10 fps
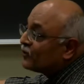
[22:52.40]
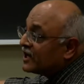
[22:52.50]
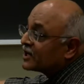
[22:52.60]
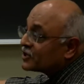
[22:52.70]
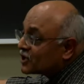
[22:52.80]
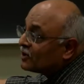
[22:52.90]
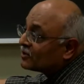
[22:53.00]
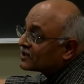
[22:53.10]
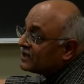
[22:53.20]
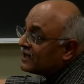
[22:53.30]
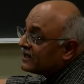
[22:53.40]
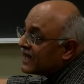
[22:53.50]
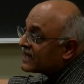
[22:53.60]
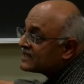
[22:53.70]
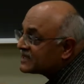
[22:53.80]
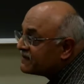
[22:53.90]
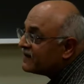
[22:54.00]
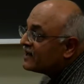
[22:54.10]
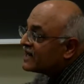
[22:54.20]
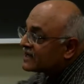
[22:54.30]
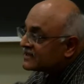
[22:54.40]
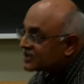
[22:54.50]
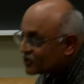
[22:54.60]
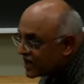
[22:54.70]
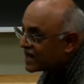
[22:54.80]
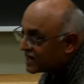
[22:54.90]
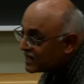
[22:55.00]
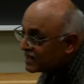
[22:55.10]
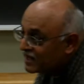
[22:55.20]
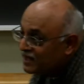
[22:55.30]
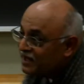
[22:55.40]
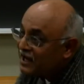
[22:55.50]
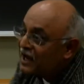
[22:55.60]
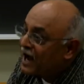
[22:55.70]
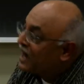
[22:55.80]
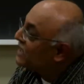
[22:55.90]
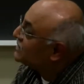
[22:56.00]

fully controlled, they can severely constrain uh,